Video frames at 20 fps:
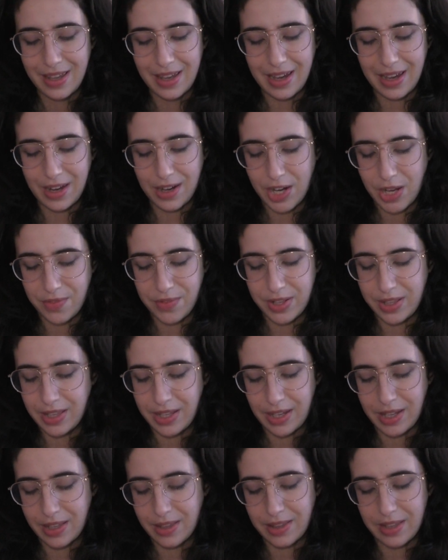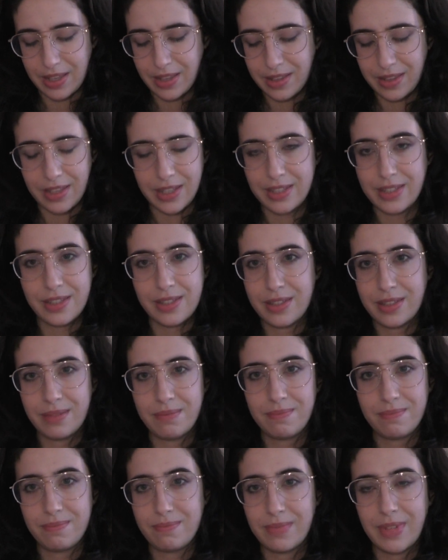I don't even think that this
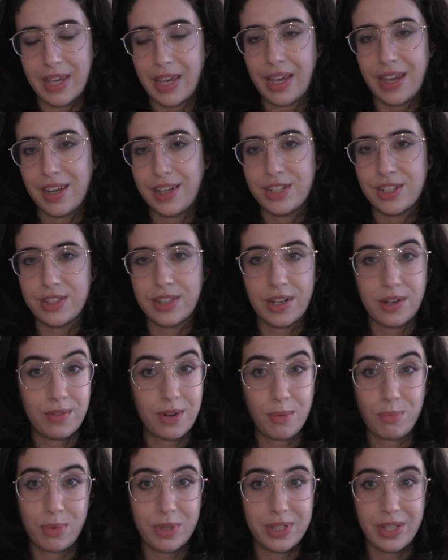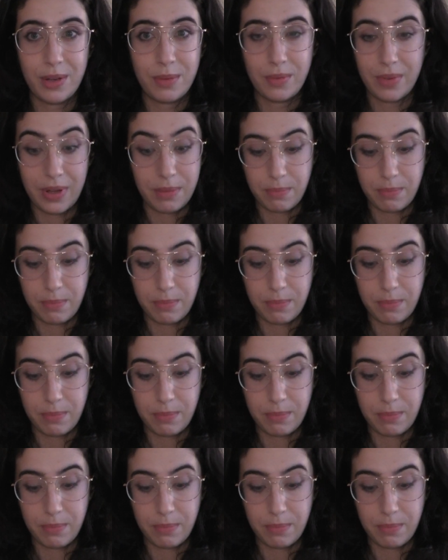gauge is going to represent